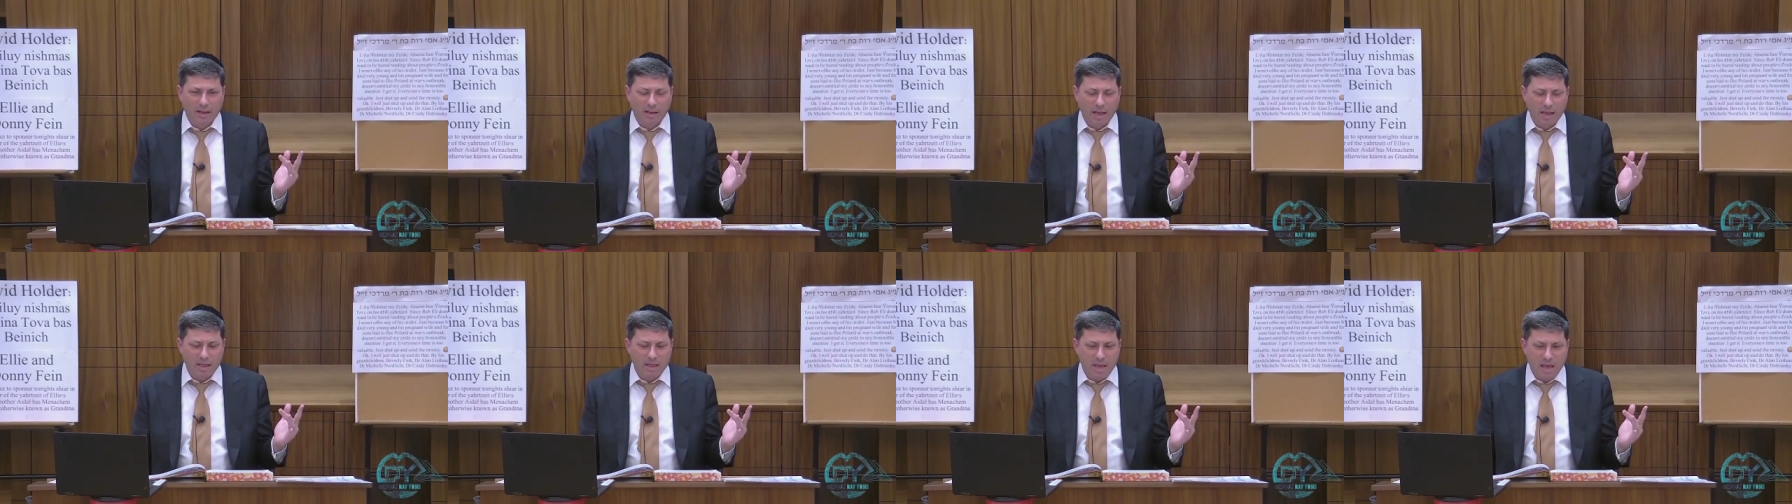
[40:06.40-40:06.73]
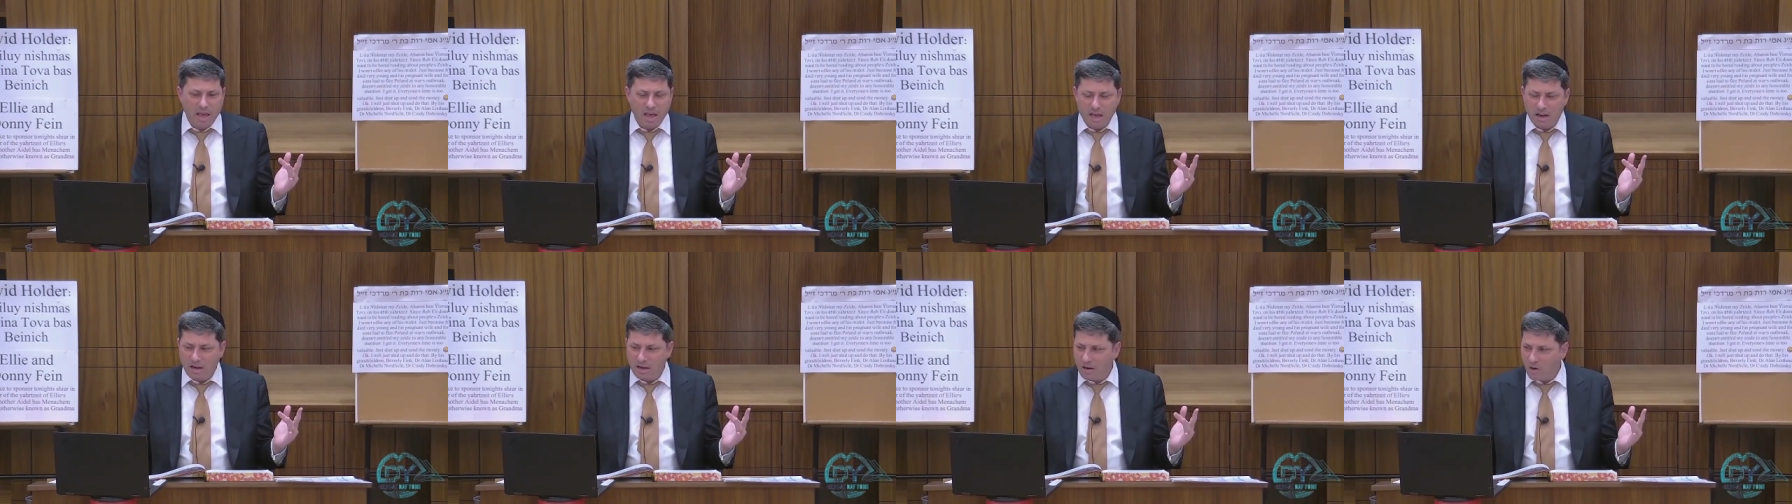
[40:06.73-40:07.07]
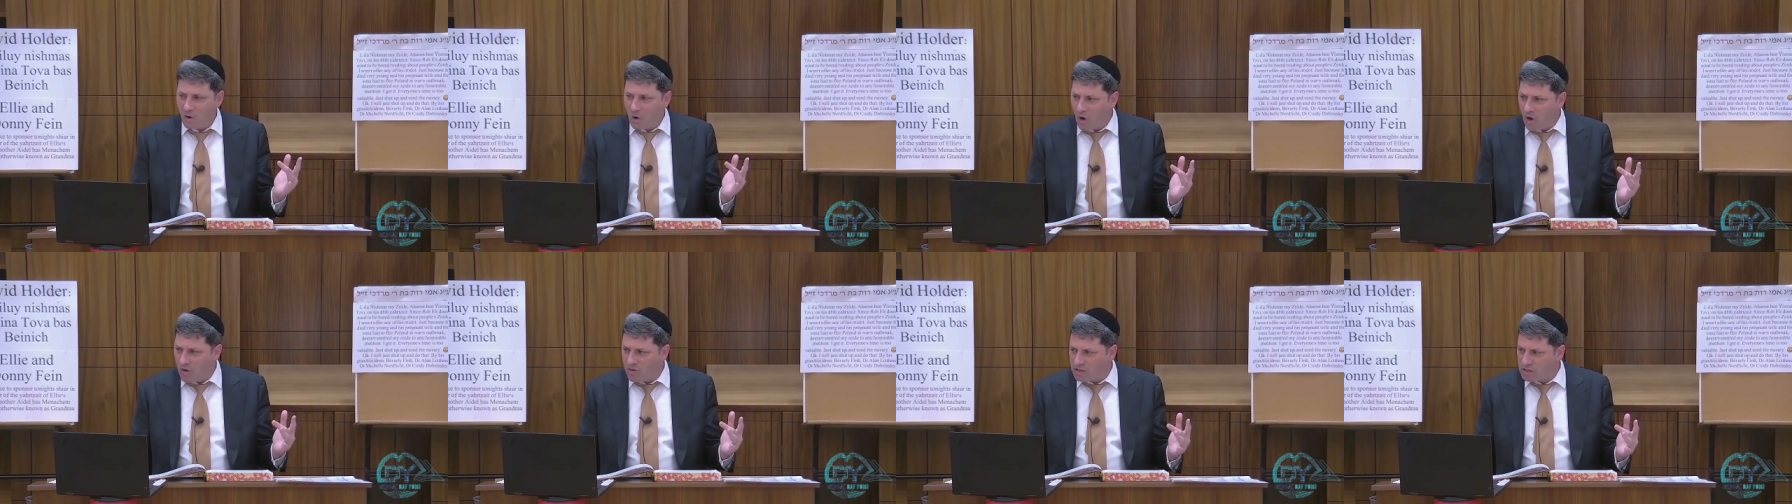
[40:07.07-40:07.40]
And then
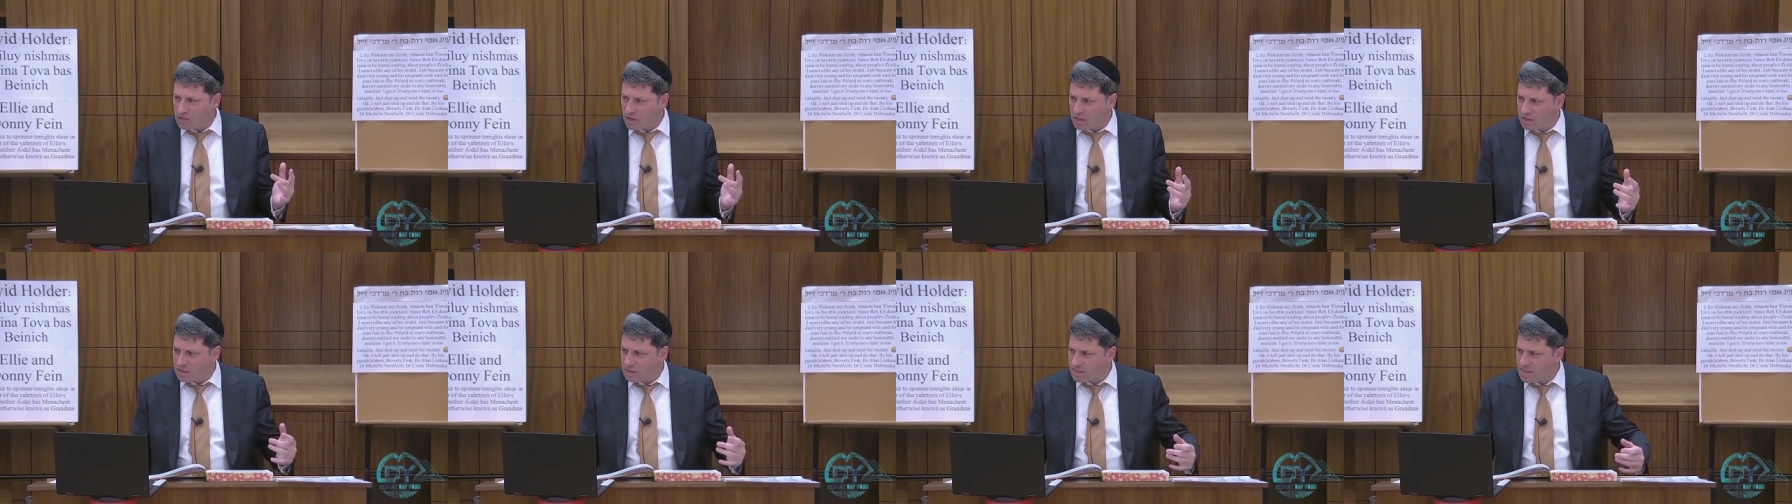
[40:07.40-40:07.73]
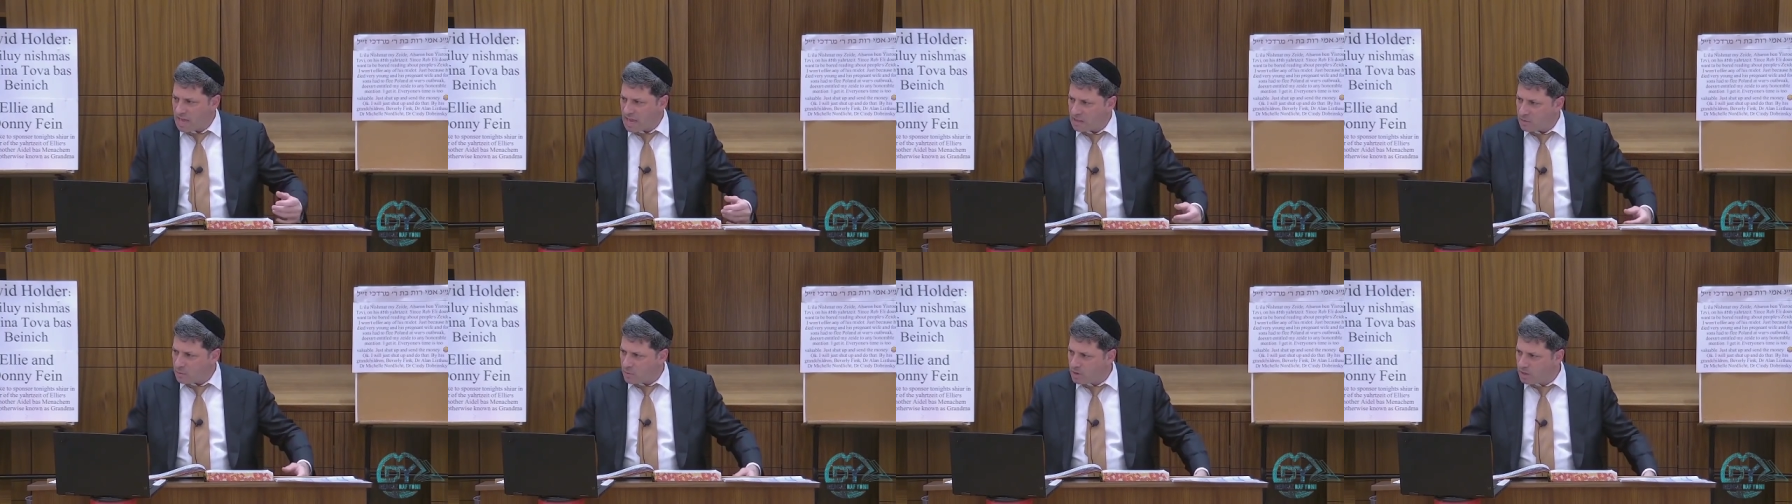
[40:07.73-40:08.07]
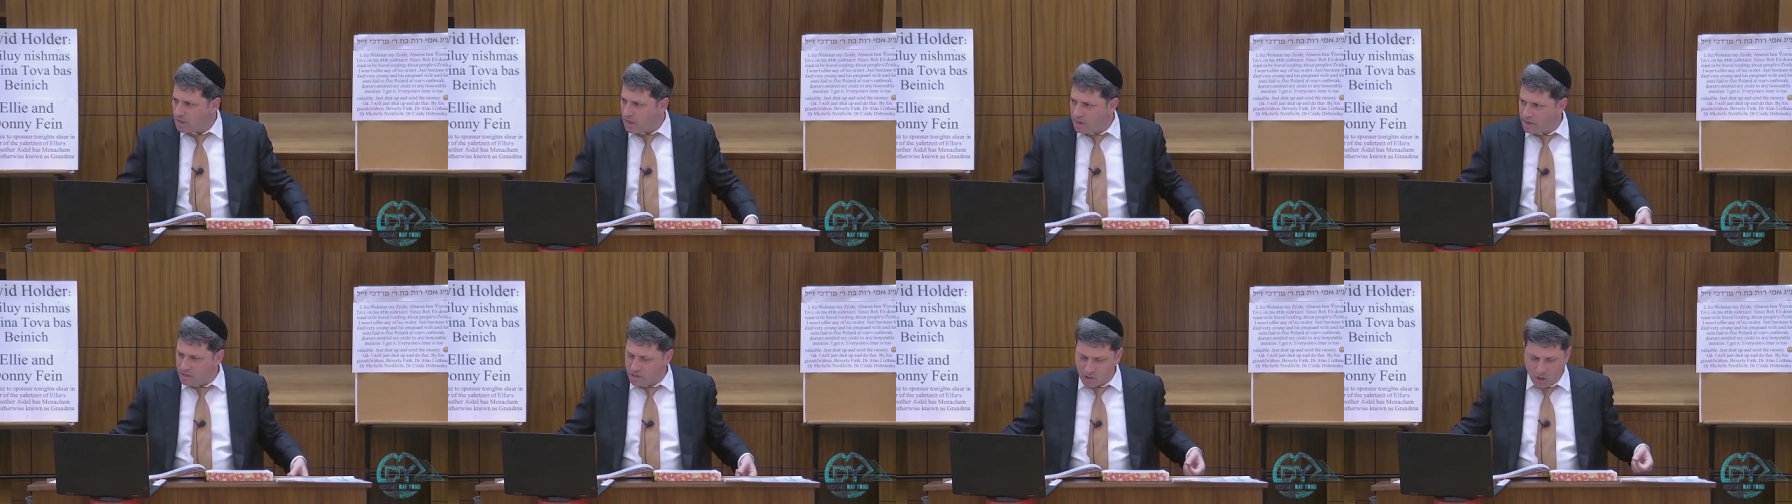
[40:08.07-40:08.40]
all of a sudden, these Satmar
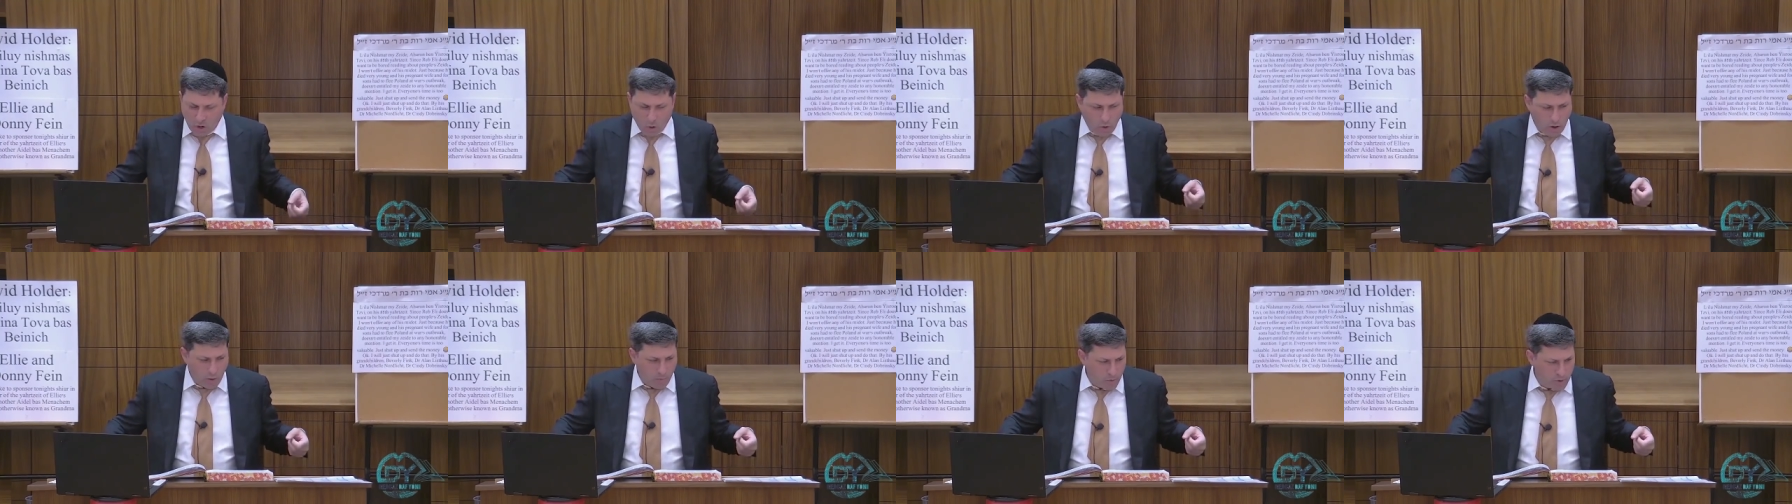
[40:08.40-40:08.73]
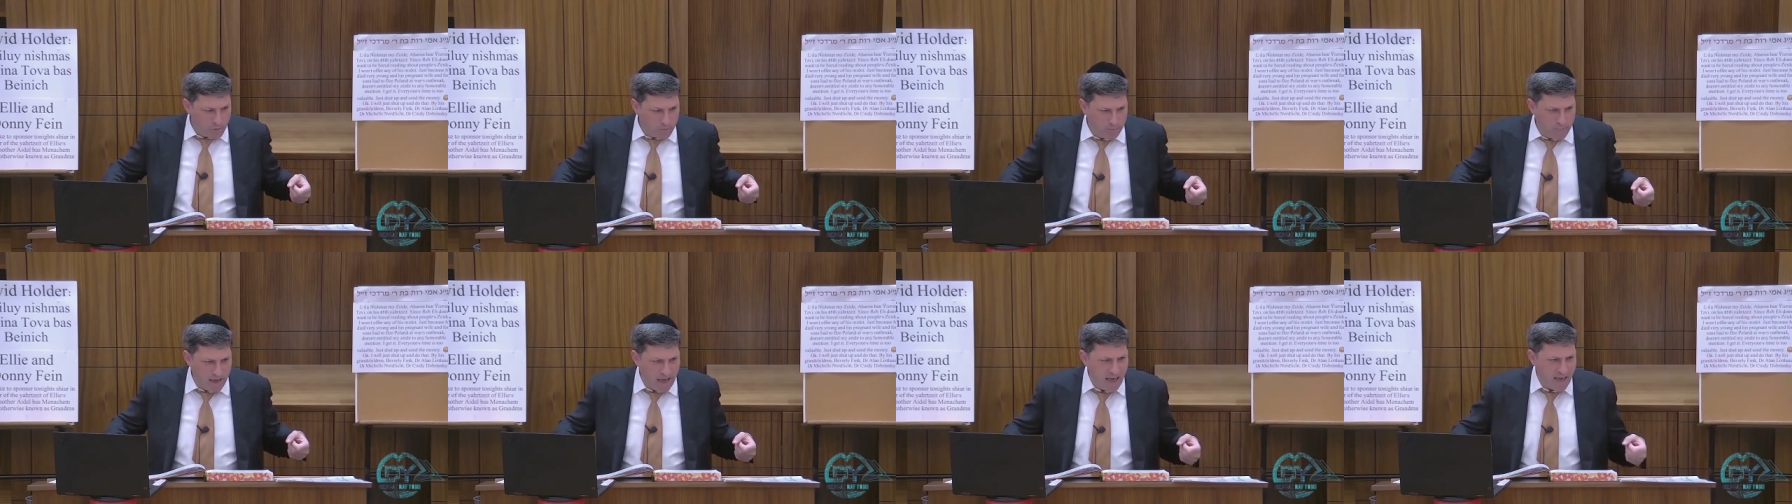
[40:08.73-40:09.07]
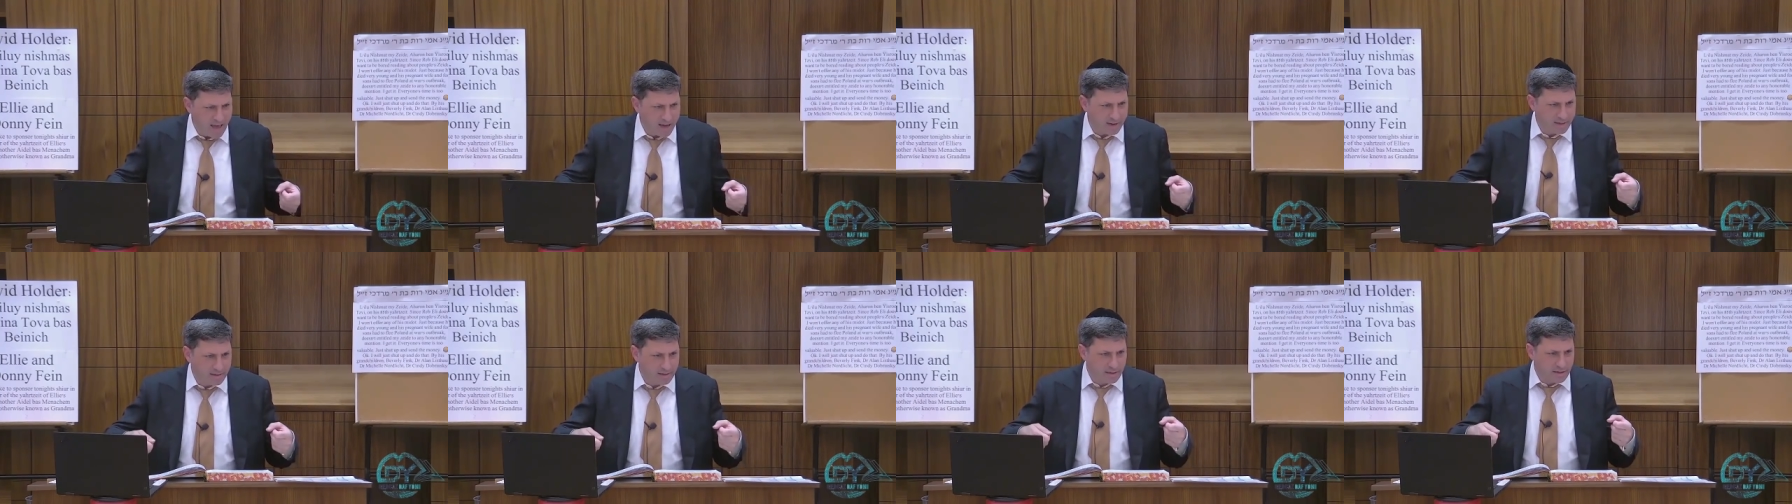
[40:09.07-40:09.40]
ladies show up with
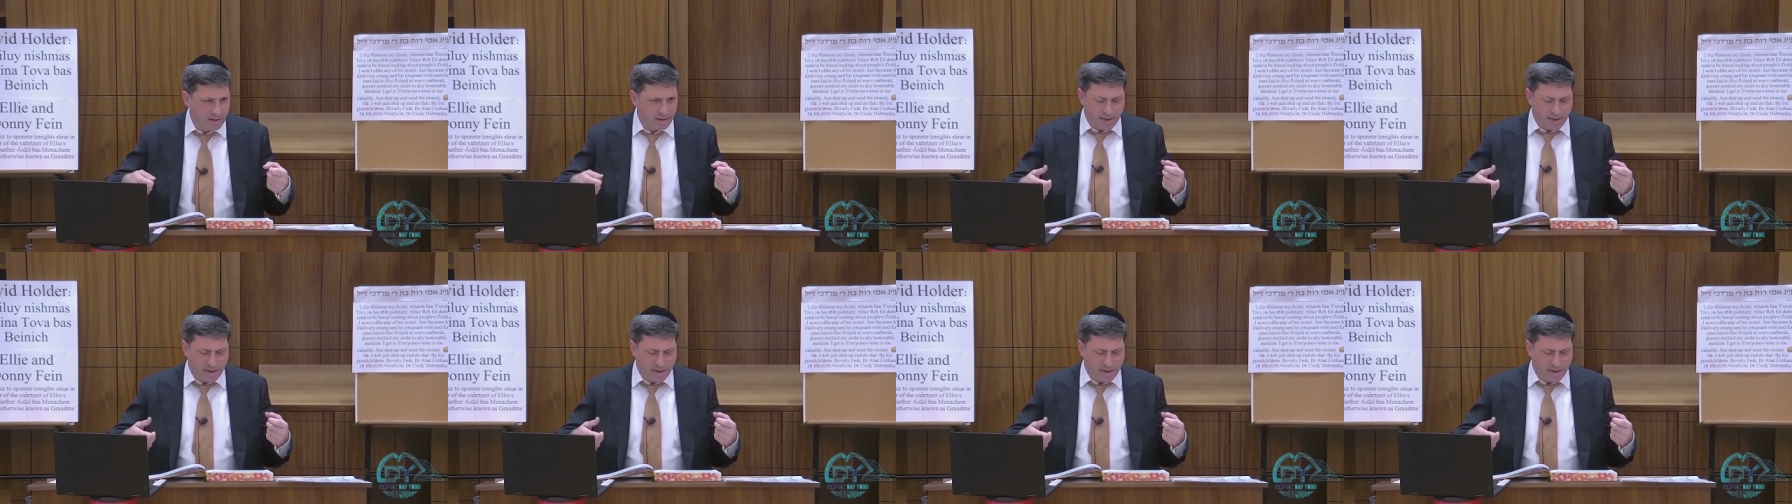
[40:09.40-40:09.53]
bags.